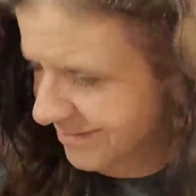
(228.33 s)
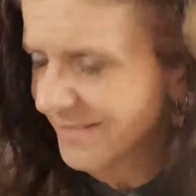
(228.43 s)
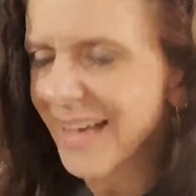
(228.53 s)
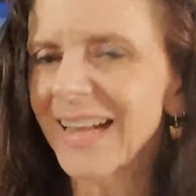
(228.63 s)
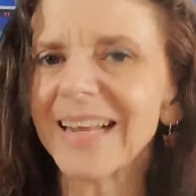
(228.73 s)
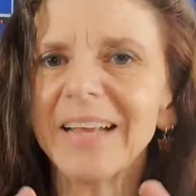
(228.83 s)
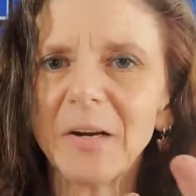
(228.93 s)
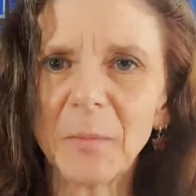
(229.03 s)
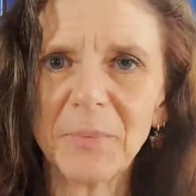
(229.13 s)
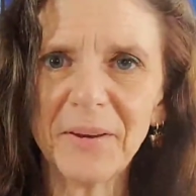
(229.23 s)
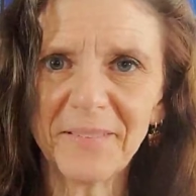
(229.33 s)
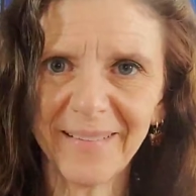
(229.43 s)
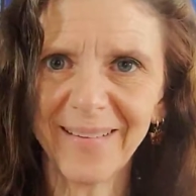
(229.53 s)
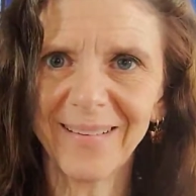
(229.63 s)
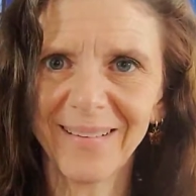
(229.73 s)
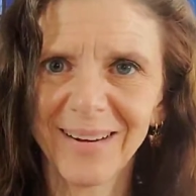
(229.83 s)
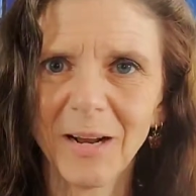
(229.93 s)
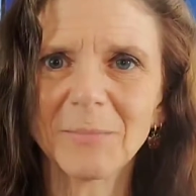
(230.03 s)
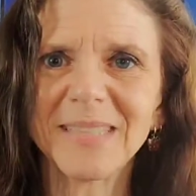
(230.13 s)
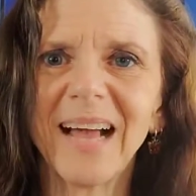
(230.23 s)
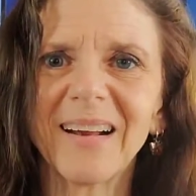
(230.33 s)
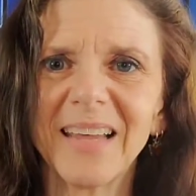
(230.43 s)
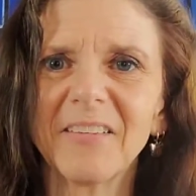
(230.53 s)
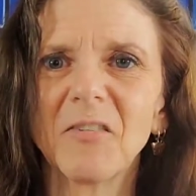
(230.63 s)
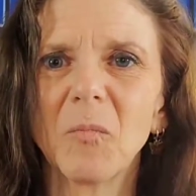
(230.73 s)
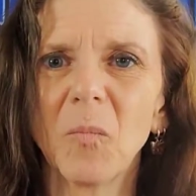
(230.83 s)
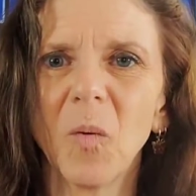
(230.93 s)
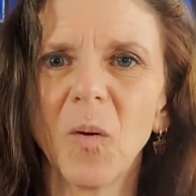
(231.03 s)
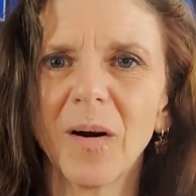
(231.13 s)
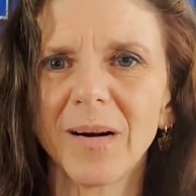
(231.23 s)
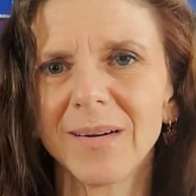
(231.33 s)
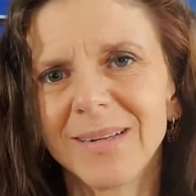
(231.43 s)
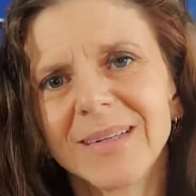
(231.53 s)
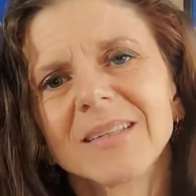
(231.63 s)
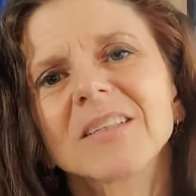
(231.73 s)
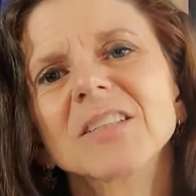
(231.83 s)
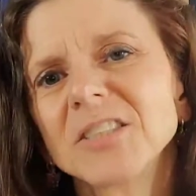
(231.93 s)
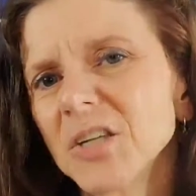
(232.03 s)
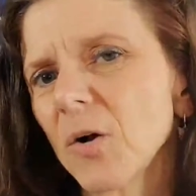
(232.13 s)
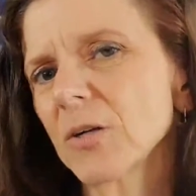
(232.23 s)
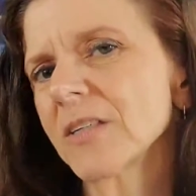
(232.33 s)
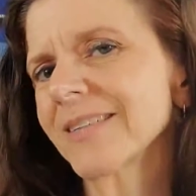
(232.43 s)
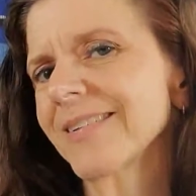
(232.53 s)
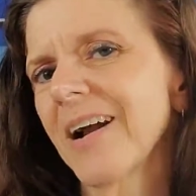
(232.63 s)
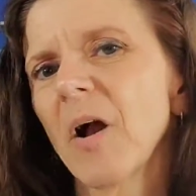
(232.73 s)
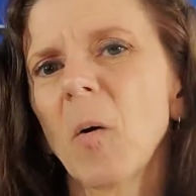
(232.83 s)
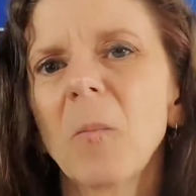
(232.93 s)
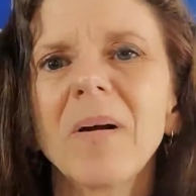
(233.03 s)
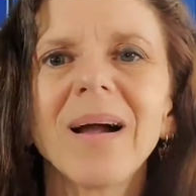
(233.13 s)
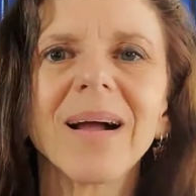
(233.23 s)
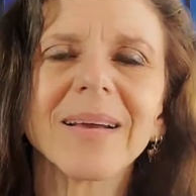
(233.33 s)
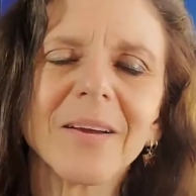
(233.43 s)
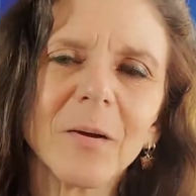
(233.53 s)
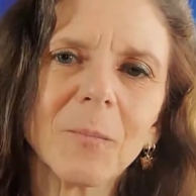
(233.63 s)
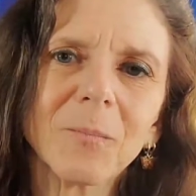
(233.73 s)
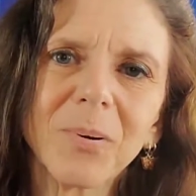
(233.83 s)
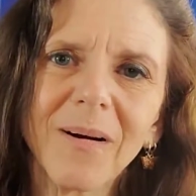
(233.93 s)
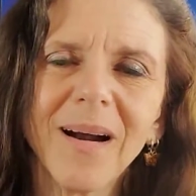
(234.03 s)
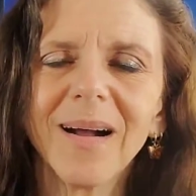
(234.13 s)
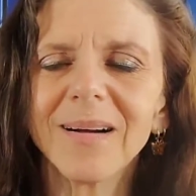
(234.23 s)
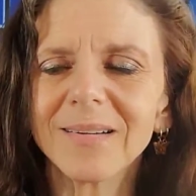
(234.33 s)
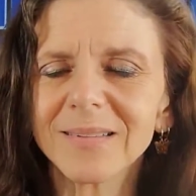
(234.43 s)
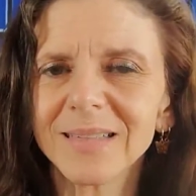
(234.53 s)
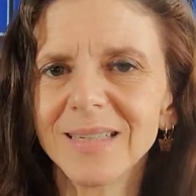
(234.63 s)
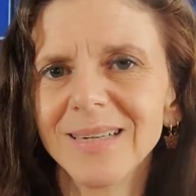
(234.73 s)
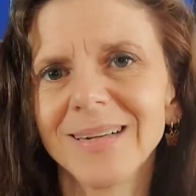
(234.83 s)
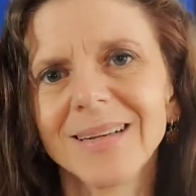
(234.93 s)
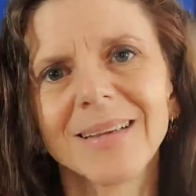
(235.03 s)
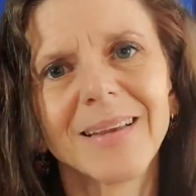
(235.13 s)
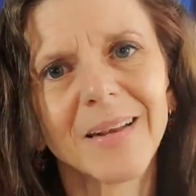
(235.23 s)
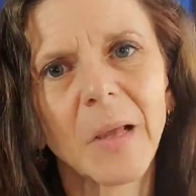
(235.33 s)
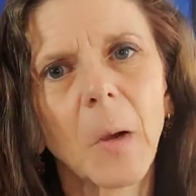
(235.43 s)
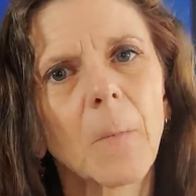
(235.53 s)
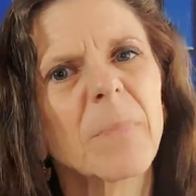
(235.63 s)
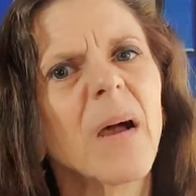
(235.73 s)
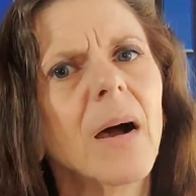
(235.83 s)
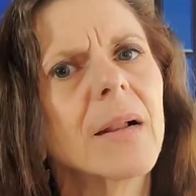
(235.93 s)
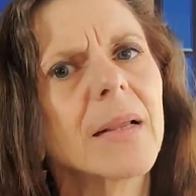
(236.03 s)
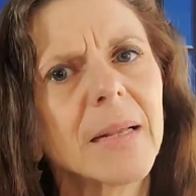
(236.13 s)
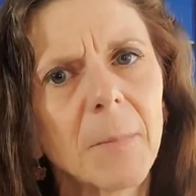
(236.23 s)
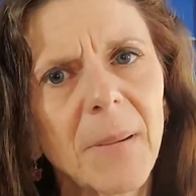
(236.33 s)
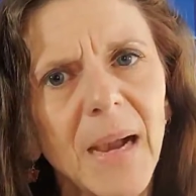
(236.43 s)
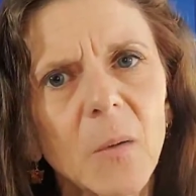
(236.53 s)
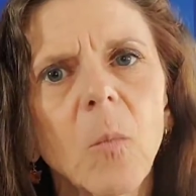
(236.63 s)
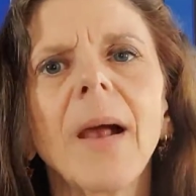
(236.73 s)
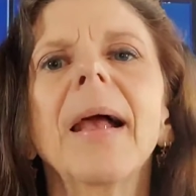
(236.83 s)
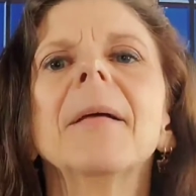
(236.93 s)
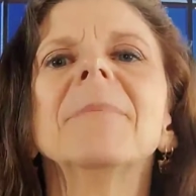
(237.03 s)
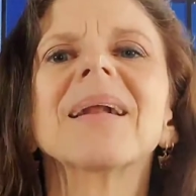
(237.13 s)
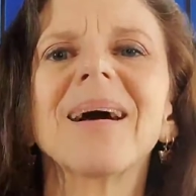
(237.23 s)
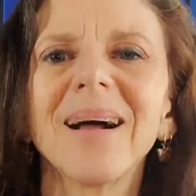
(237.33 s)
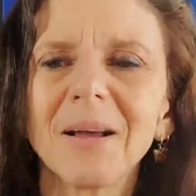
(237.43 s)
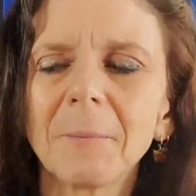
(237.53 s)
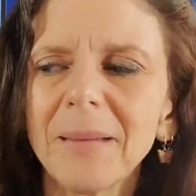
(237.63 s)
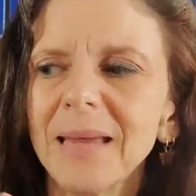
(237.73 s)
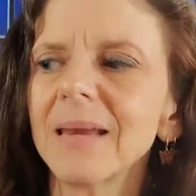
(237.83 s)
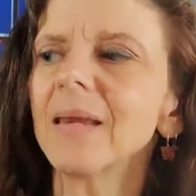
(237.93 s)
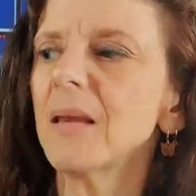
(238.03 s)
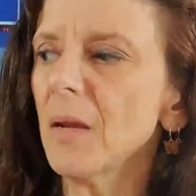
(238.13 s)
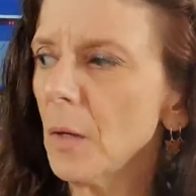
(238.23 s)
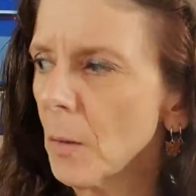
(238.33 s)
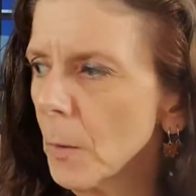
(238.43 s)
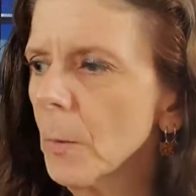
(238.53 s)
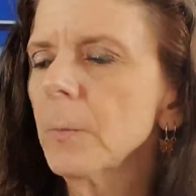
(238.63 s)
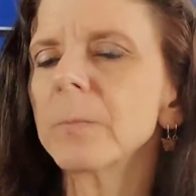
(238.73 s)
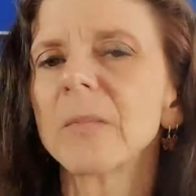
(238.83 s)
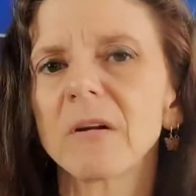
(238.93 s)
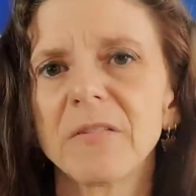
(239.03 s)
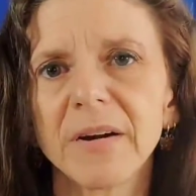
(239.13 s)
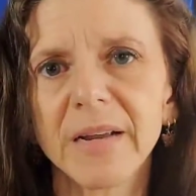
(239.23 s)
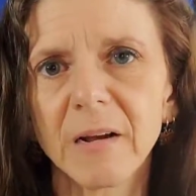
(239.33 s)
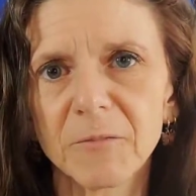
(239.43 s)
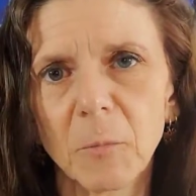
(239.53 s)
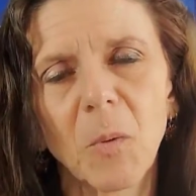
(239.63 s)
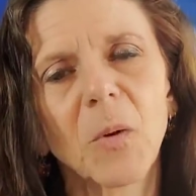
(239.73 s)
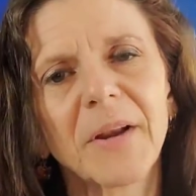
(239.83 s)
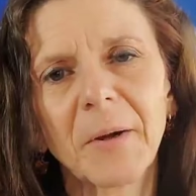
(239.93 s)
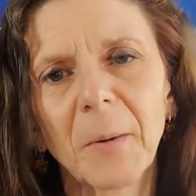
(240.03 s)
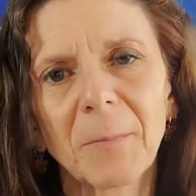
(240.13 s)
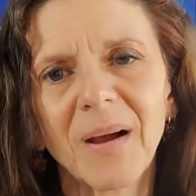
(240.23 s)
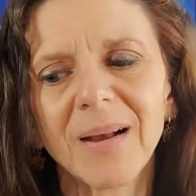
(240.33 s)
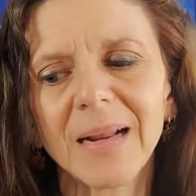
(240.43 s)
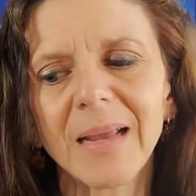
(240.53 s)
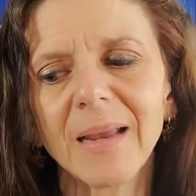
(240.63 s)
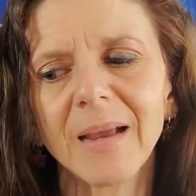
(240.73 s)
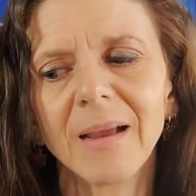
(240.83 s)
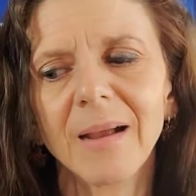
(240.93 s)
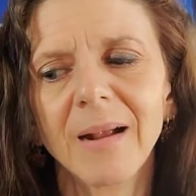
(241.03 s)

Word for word: that inner beauty comes out even more. Your shoulders are held back, you're proud, you know, not in a bad way, but I mean, you are very comfortable your body.